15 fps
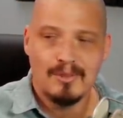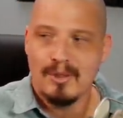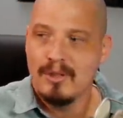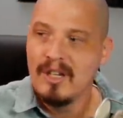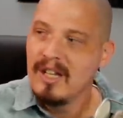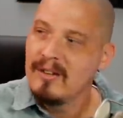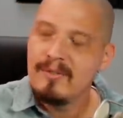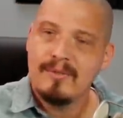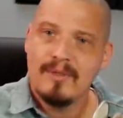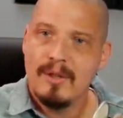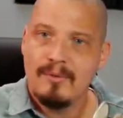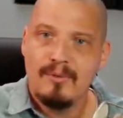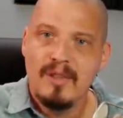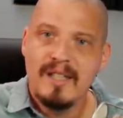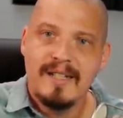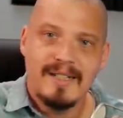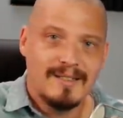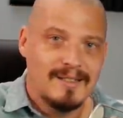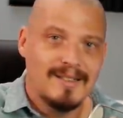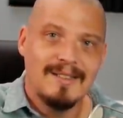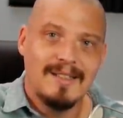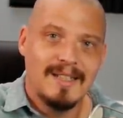So if
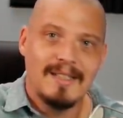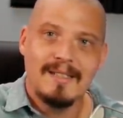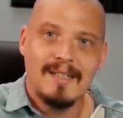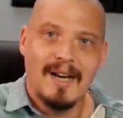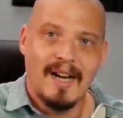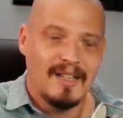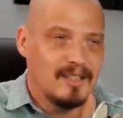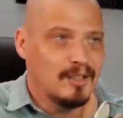Linux did die,